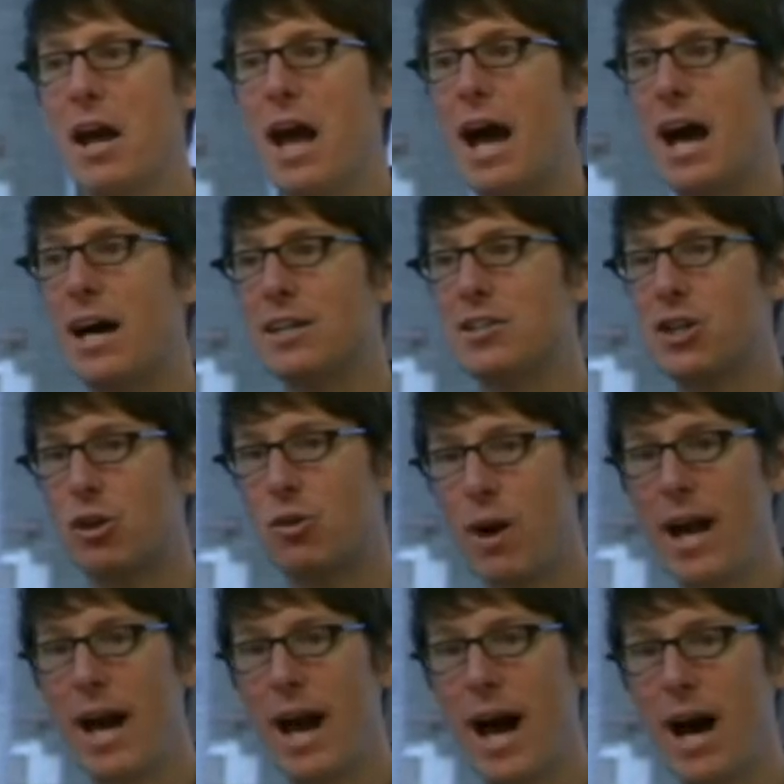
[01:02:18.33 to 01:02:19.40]
as the
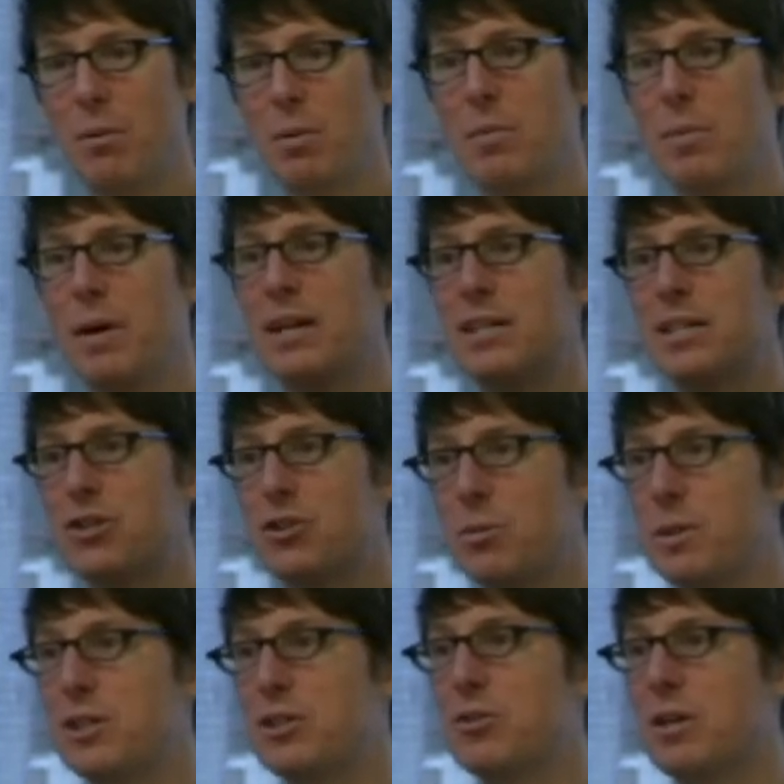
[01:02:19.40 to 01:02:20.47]
Gray album and
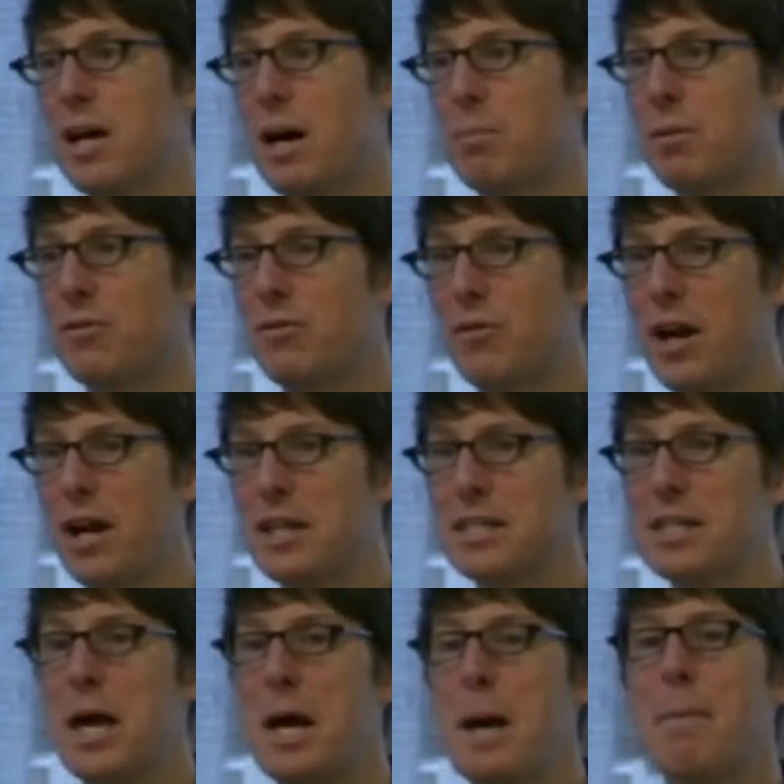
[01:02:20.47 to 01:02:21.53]
distributed to a couple of
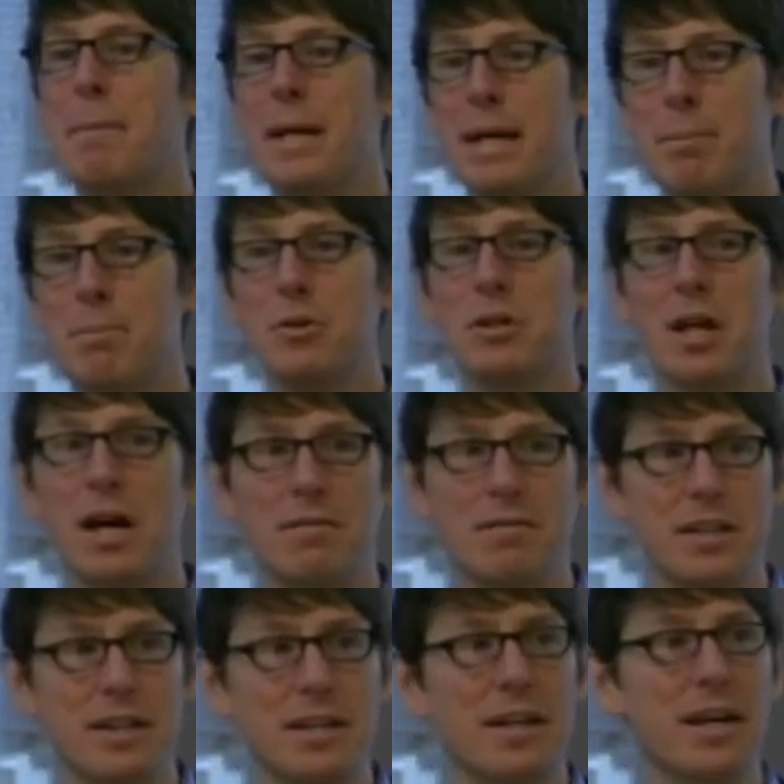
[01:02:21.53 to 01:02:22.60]
friends. People
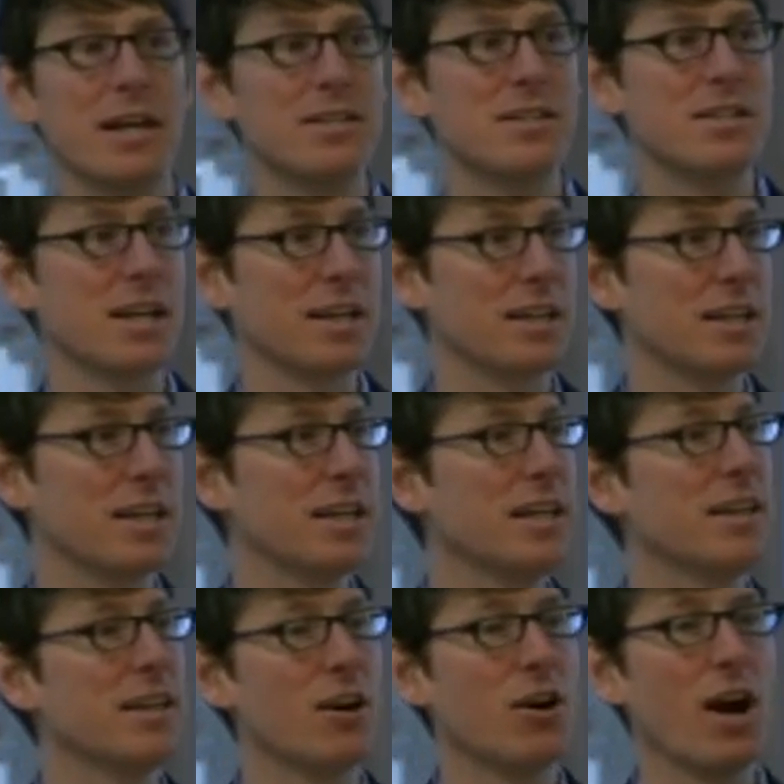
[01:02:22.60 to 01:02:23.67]
loved it, and
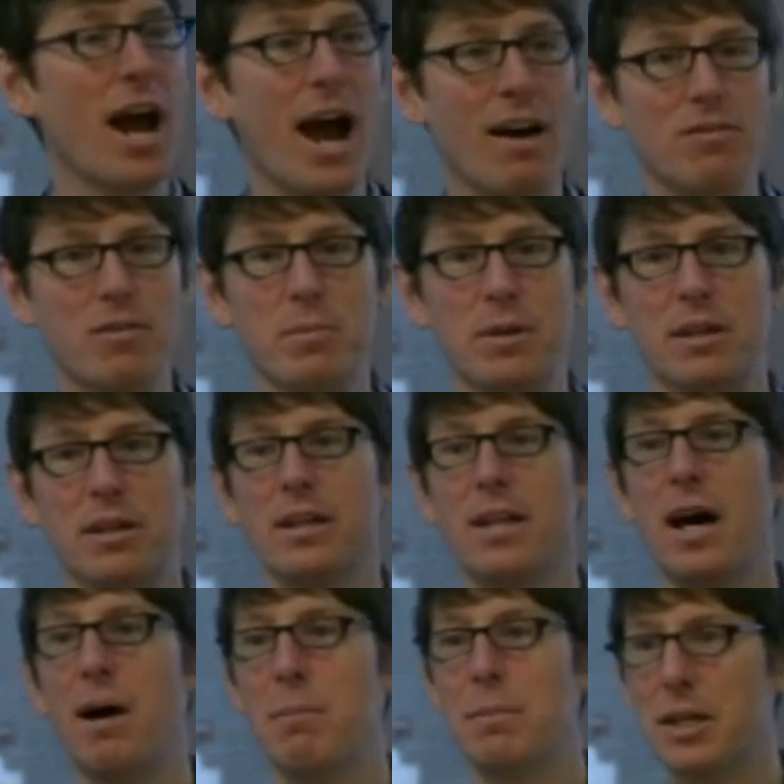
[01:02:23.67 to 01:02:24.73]
suddenly there are half a million,
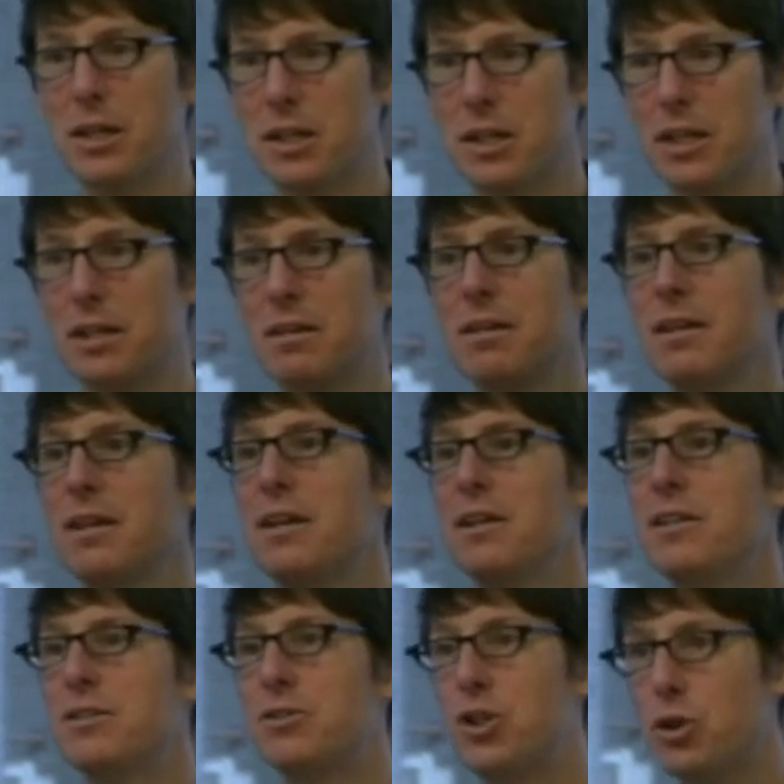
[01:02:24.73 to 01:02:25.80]
a million,
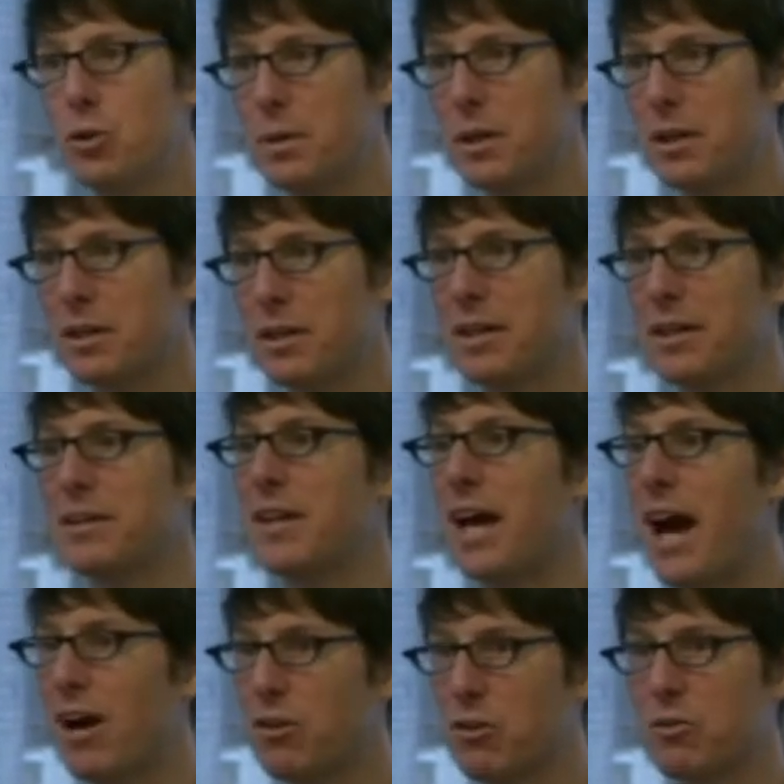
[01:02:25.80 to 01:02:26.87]
two million
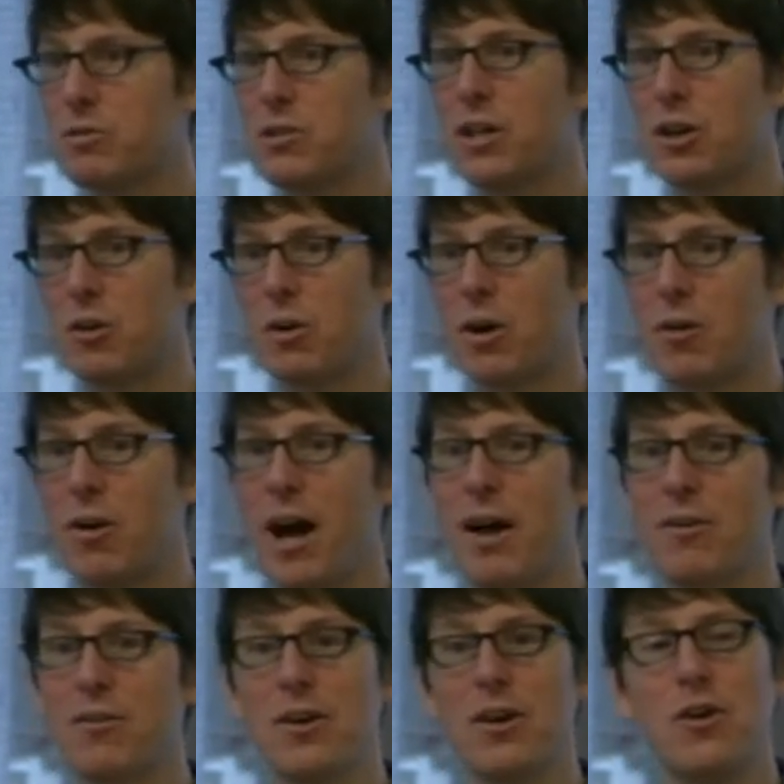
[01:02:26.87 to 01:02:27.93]
downloads that are going
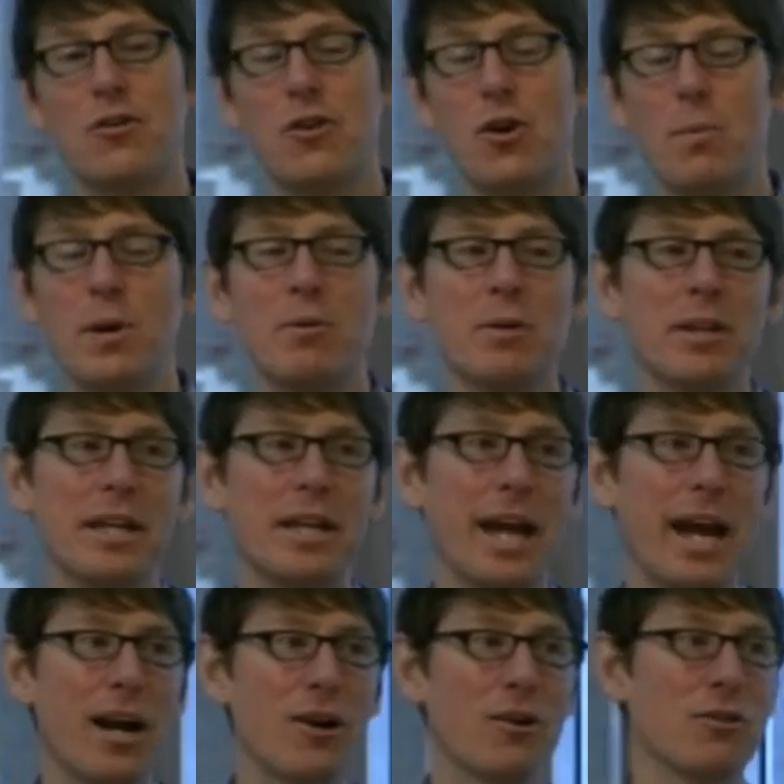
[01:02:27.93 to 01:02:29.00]
around. Nobody really
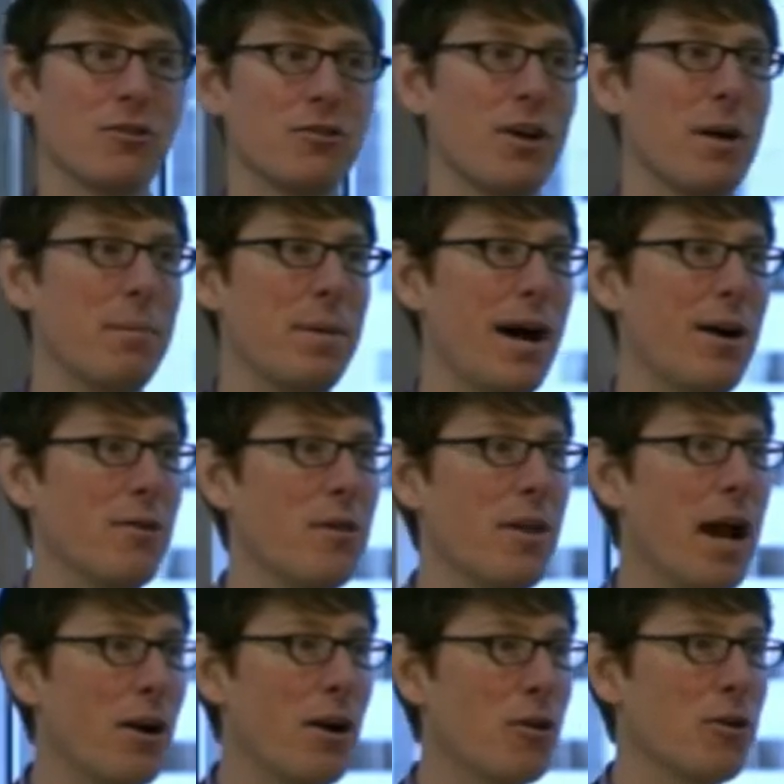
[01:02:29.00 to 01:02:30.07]
cares
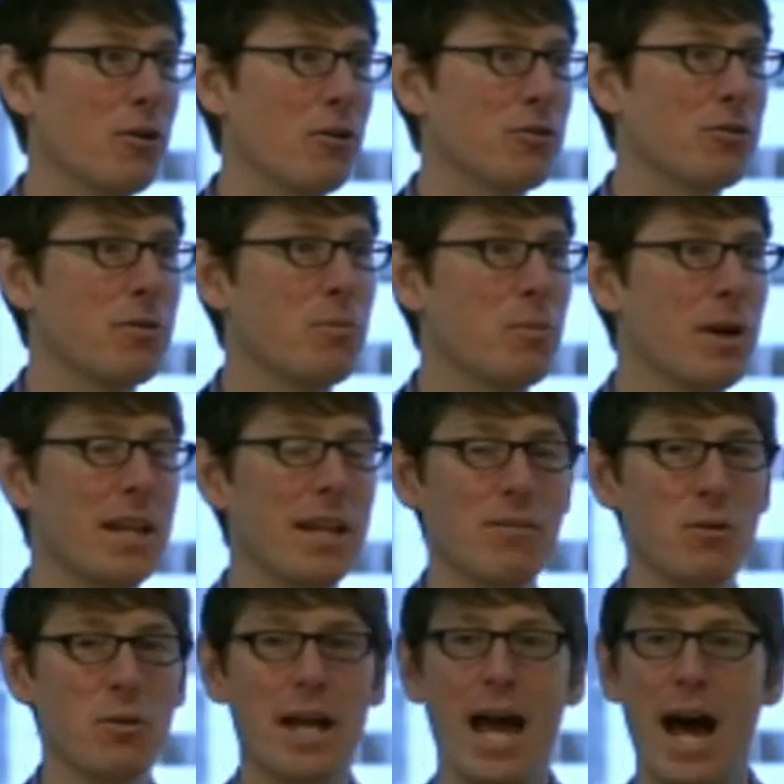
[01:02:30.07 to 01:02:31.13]
about errors when they've
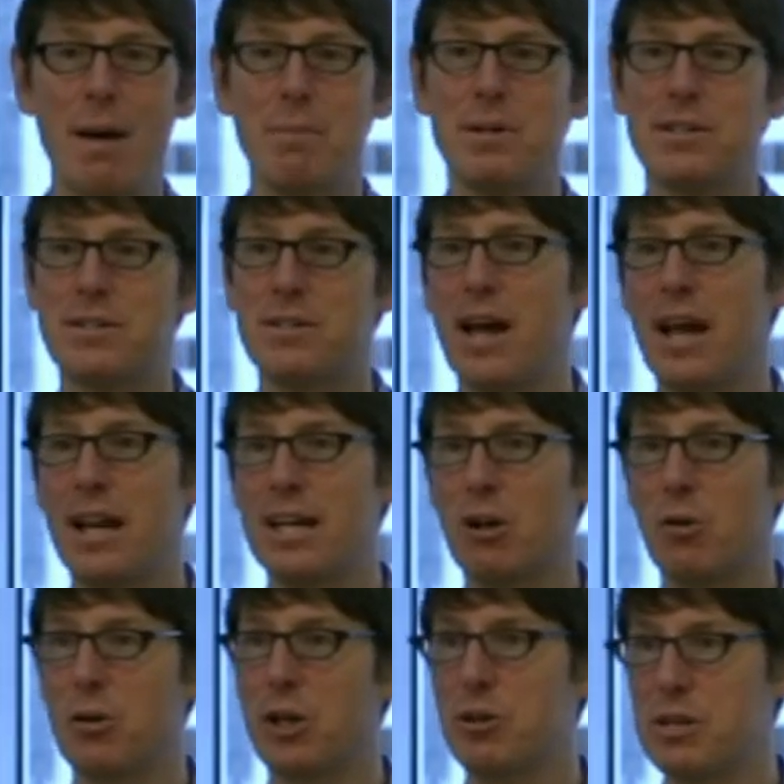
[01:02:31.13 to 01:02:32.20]
only happened and it
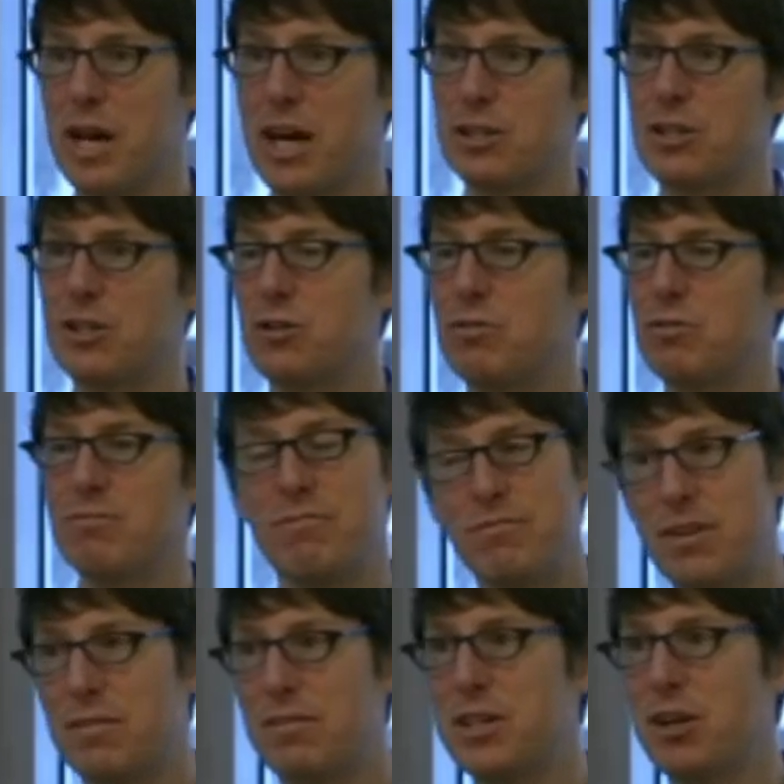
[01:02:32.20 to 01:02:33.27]
only goes out to
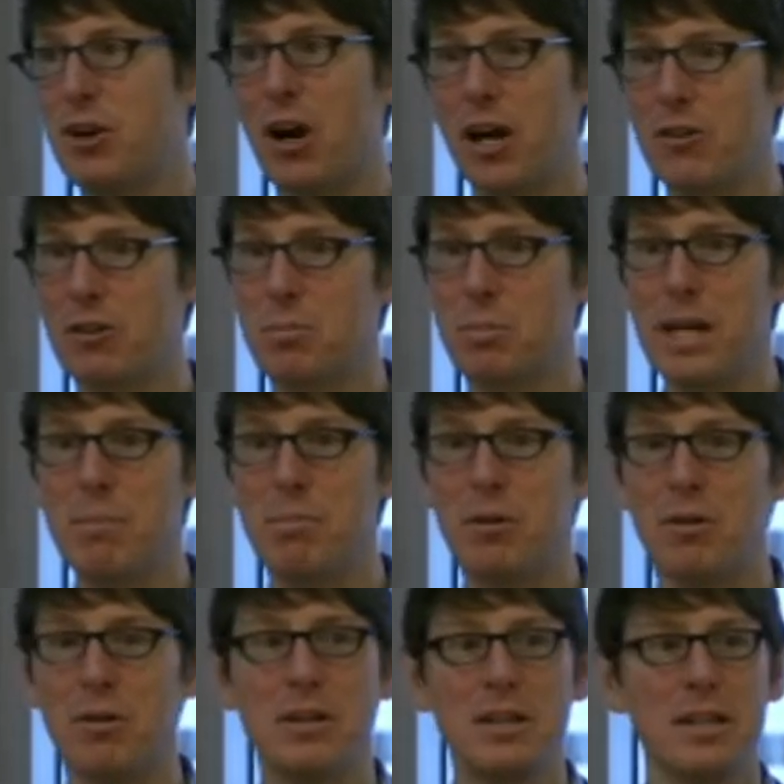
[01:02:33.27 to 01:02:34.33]
50 or 100
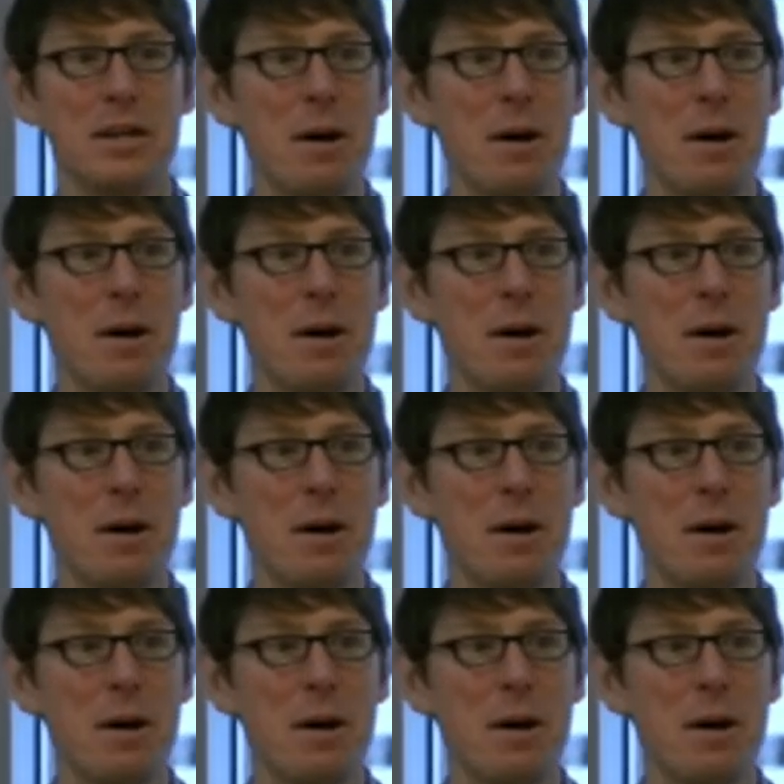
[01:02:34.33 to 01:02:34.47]
people.